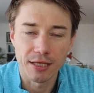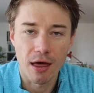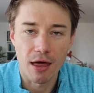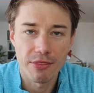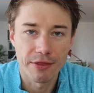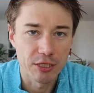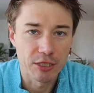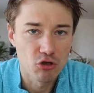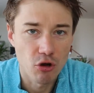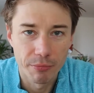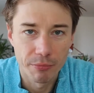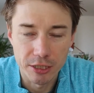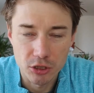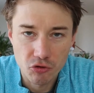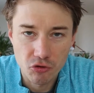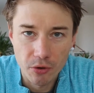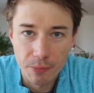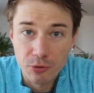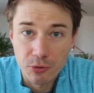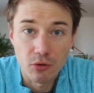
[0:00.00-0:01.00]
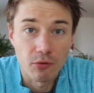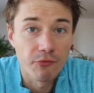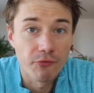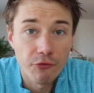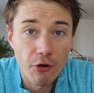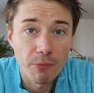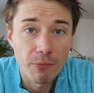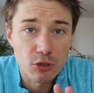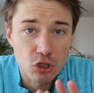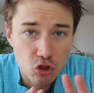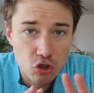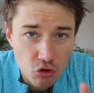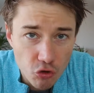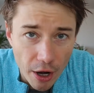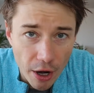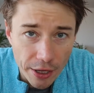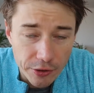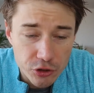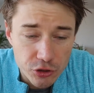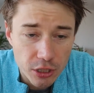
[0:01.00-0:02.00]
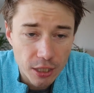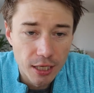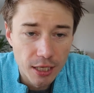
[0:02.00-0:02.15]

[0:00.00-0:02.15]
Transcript: the job description from scratch,